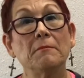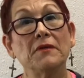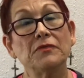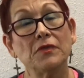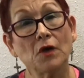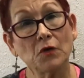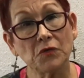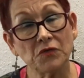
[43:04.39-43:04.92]
But
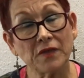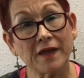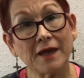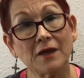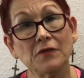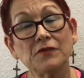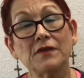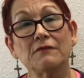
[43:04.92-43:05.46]
those
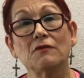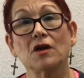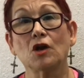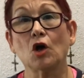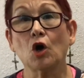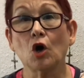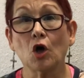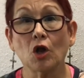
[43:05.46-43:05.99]
towns have got
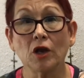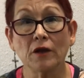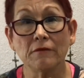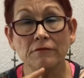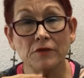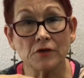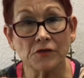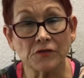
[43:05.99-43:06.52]
all
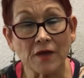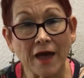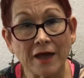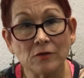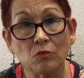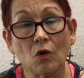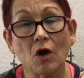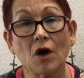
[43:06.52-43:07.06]
of their
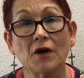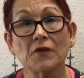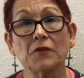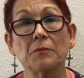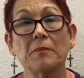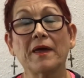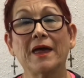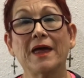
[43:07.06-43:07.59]
sidewalks
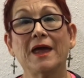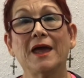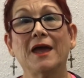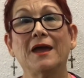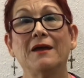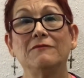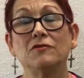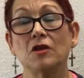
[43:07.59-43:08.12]

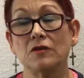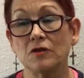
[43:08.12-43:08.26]
paved,